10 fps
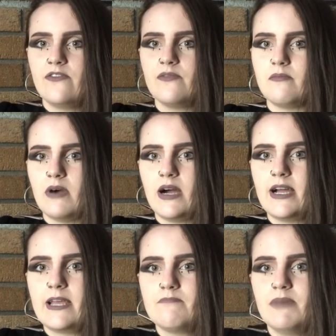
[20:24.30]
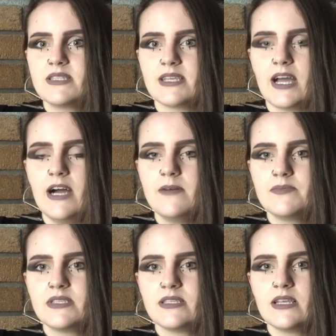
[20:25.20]
my
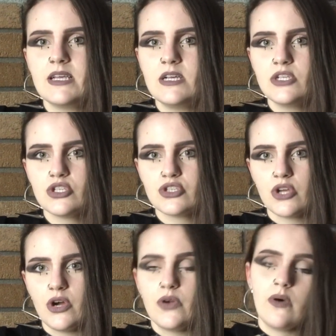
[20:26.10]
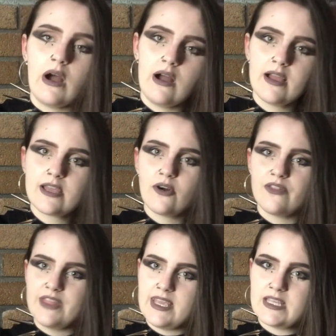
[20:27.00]
Buttercups. So I got
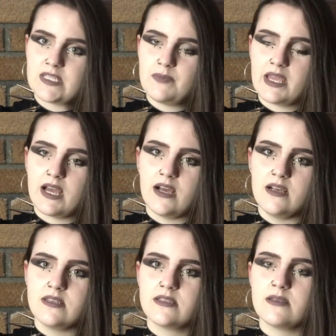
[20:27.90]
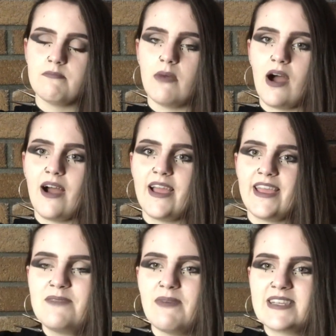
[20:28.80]
these because my
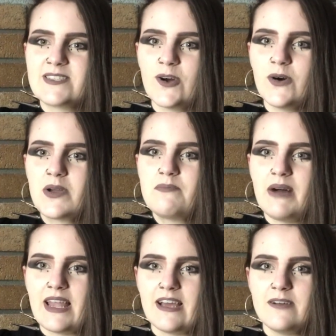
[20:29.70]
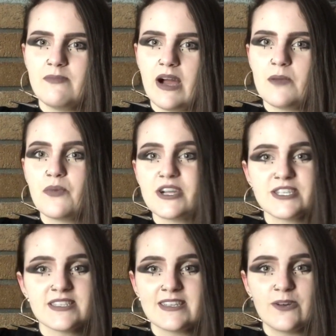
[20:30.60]
dog Bella, my
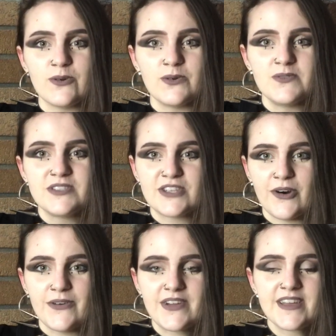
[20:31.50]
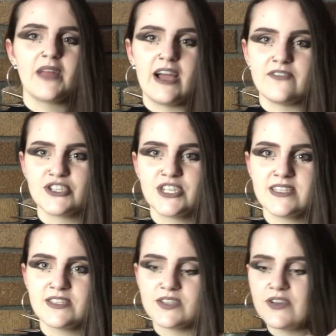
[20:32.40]
precious little dog, I have a Shih
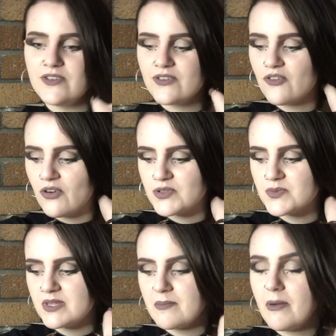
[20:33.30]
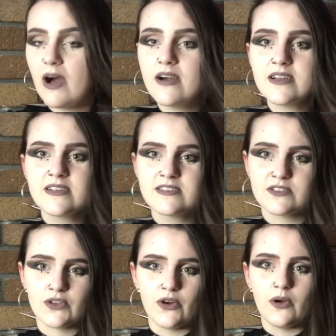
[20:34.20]
Tzu crossed with a pug,
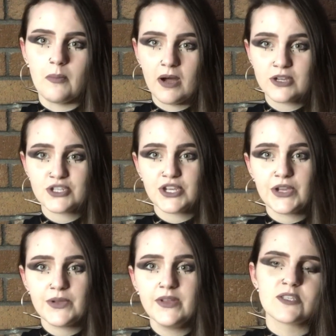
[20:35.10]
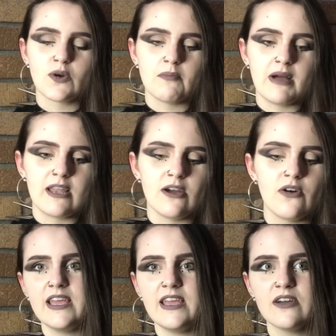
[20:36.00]
so a pug shoe. Dog Bella
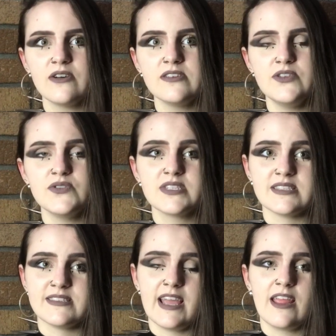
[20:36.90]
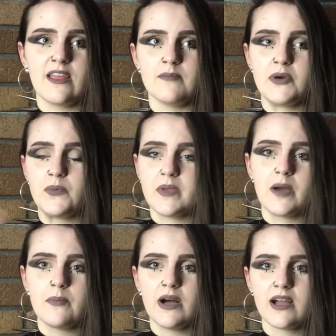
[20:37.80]
used to sing Build Me Up
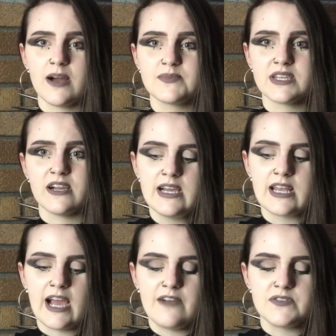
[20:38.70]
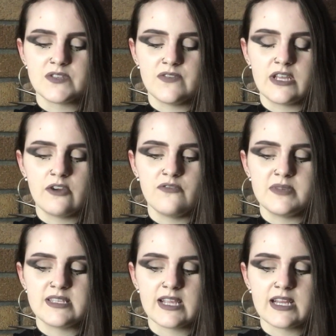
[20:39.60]
Buttercup to her, and I have this video of me
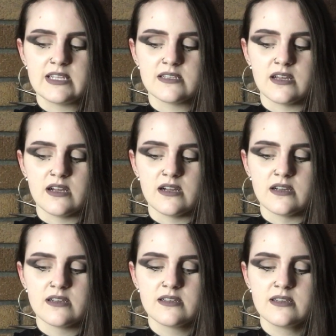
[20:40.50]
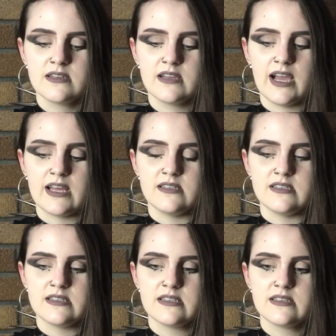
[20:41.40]
singing it to her,
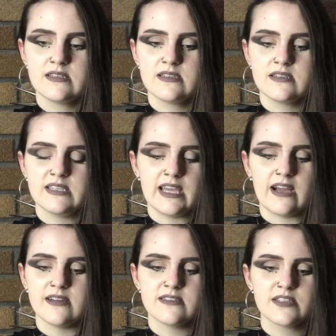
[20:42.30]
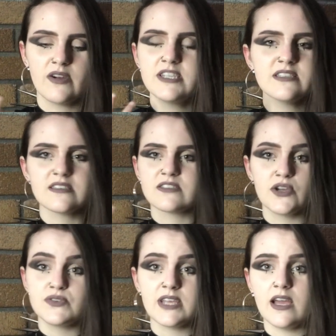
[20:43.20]
and yeah, so I just
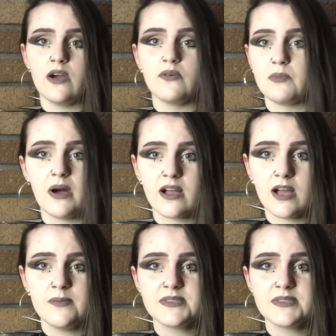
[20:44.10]
associate her with Buttercups